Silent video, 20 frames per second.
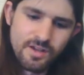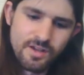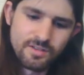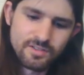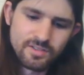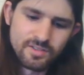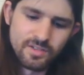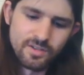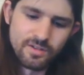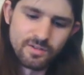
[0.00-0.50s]

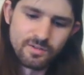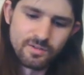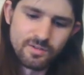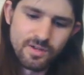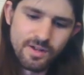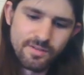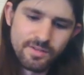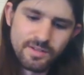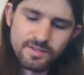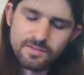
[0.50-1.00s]
So,
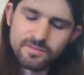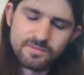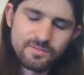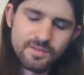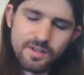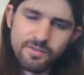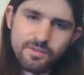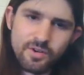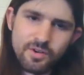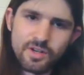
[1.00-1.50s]
I mean,
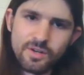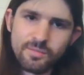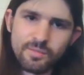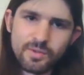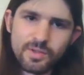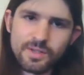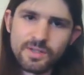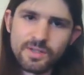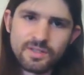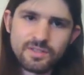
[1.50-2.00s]
if you're a
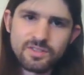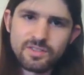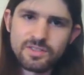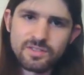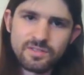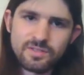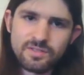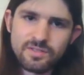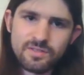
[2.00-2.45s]
completist,